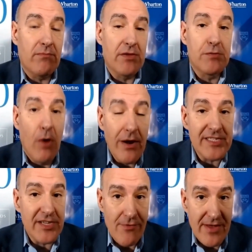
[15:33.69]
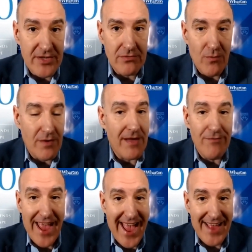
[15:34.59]
the smallest generation we've
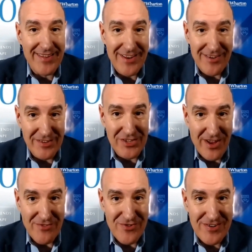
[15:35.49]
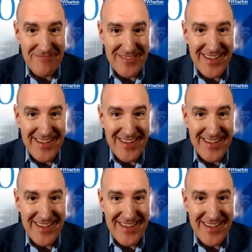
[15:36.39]
ever had here in this country.